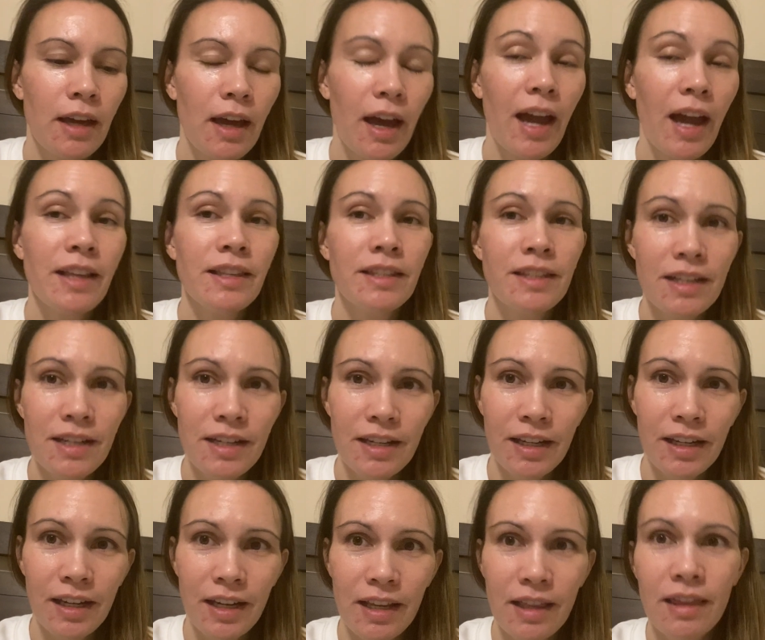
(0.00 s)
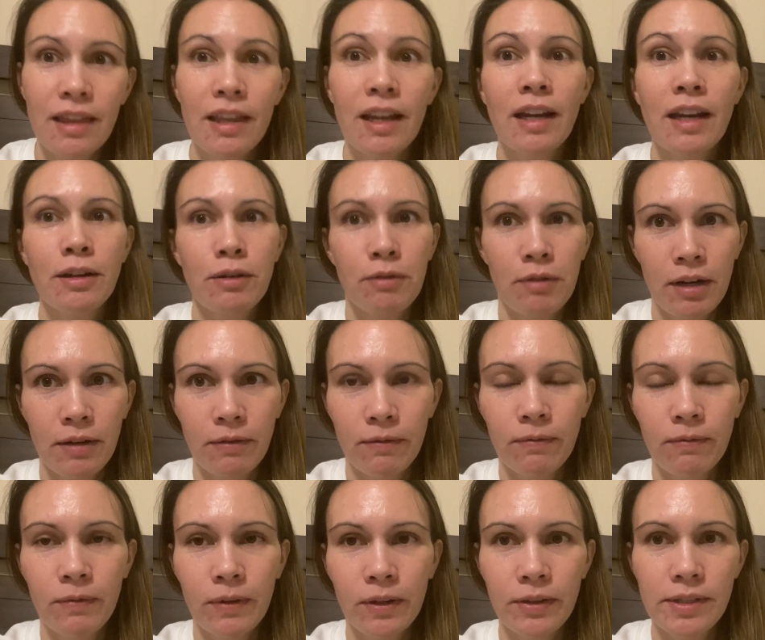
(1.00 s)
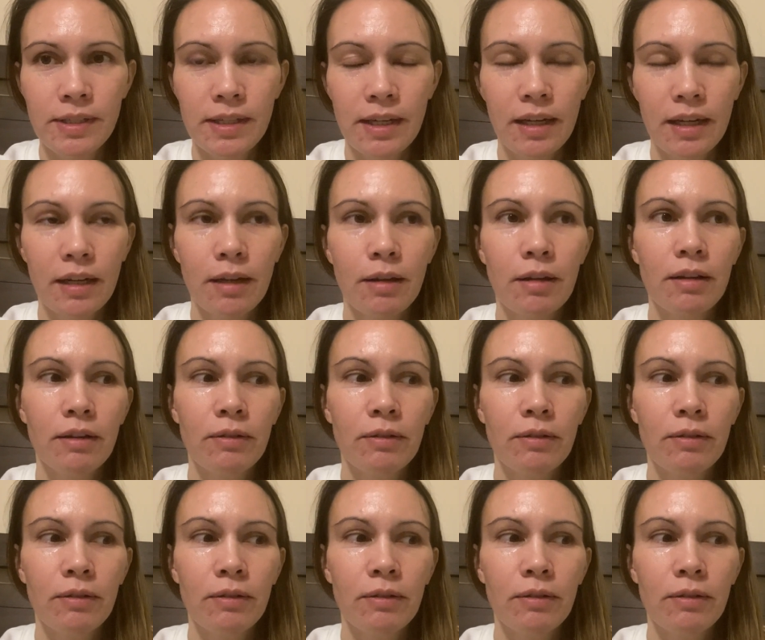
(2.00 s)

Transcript: I didn't eat, then I knew I'd feel sick.